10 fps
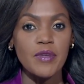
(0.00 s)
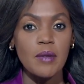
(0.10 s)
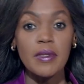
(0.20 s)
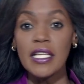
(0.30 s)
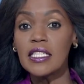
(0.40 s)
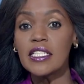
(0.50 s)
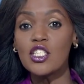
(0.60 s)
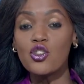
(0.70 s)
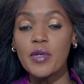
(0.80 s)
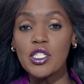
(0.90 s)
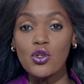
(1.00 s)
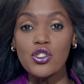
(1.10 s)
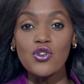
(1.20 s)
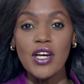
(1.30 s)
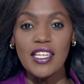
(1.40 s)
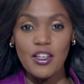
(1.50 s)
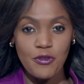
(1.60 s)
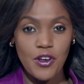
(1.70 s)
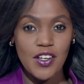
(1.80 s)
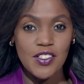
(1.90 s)
But they'll need to beat Australia
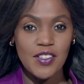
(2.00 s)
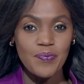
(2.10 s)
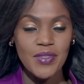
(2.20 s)
first.